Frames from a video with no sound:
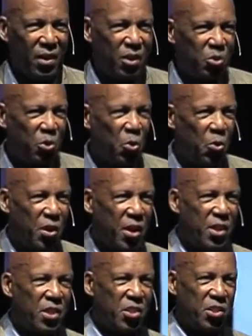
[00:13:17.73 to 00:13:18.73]
So it
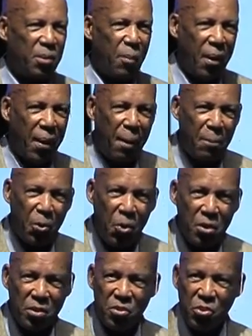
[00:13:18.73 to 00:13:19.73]
is
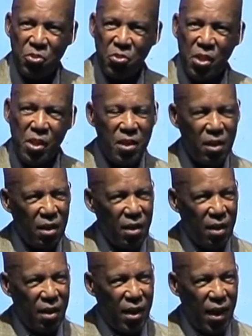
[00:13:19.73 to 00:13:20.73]
important to see
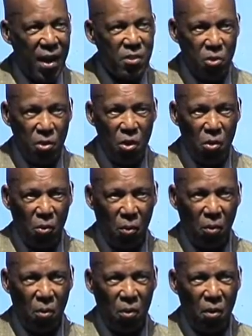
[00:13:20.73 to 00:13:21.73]
and to know
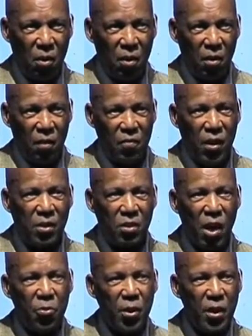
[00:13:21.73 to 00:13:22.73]
that
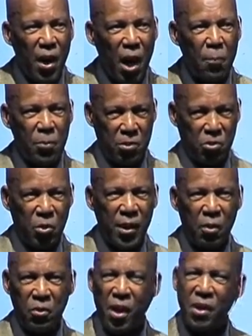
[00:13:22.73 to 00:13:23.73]
nothing happens
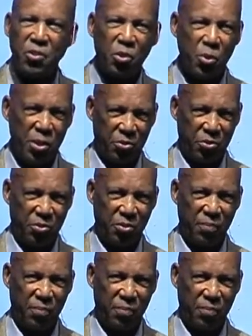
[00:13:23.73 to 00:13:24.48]
without consequence.